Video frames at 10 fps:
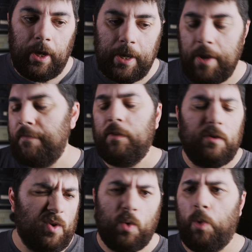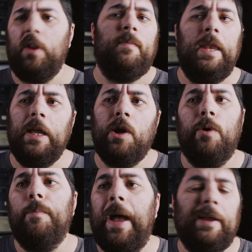Even the recording media
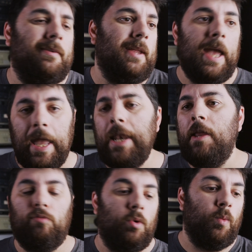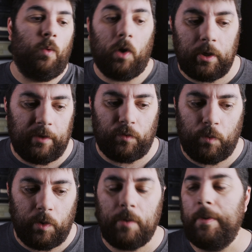going back to the 80s will work as
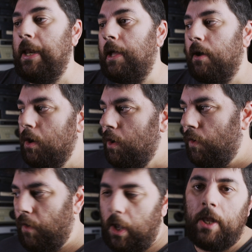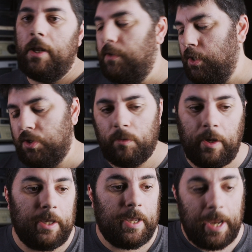recording media in a
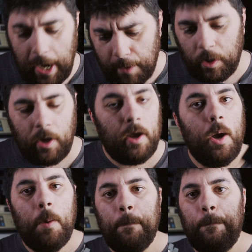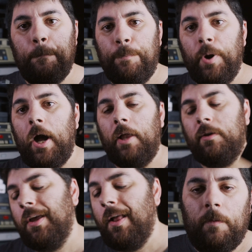Digital8 camera,
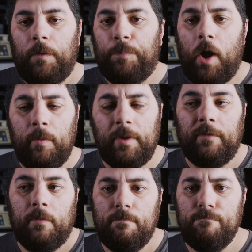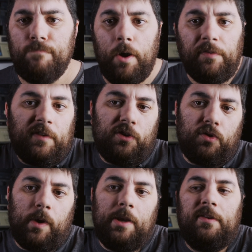but the problem is most
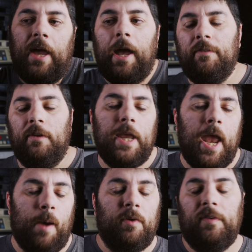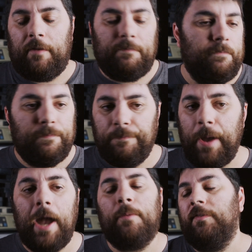Digital8 decks and cameras have
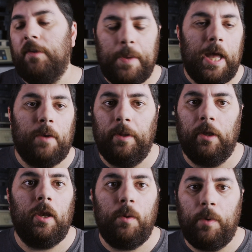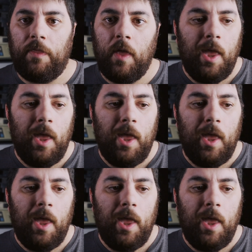backwards compatibility with